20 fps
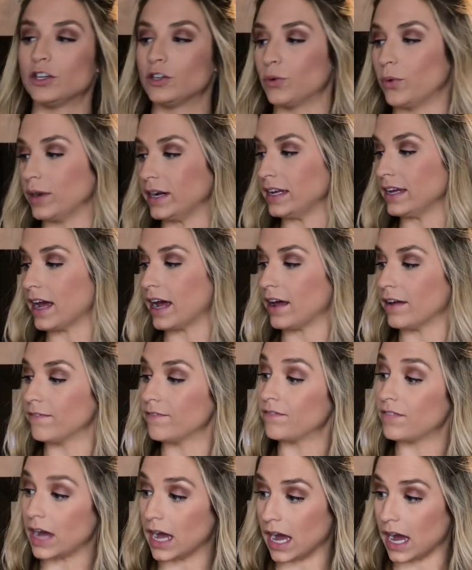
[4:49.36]

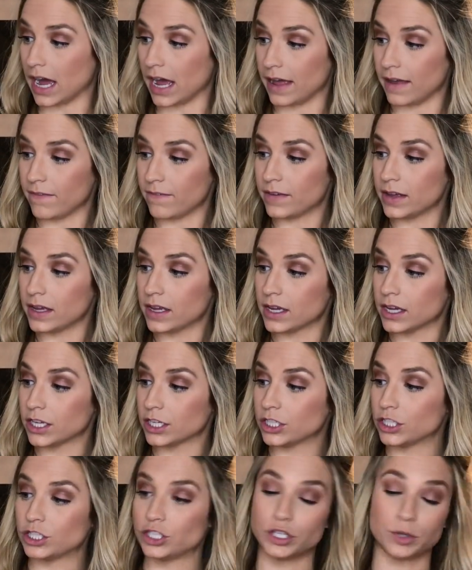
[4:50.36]
25
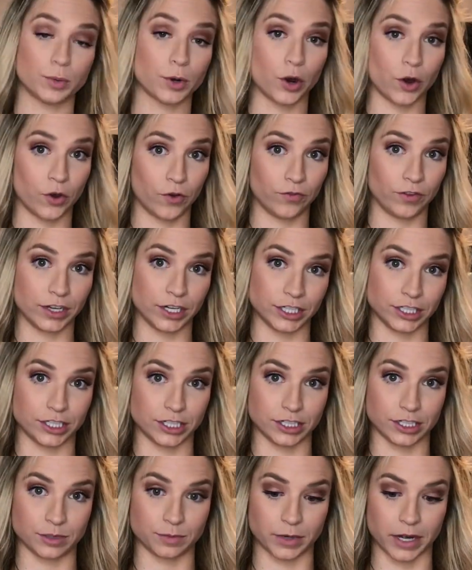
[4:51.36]
Super Hold
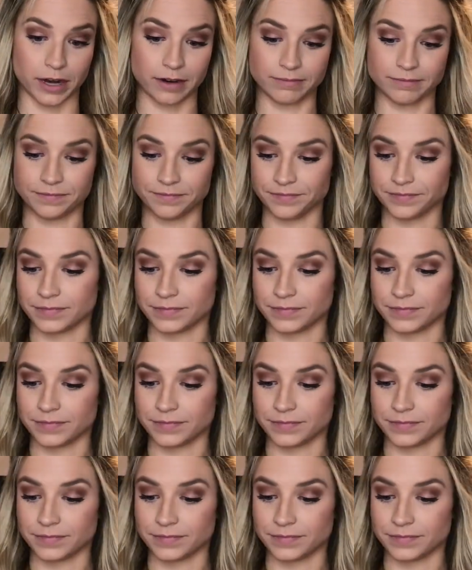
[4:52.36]
Finishing Spray.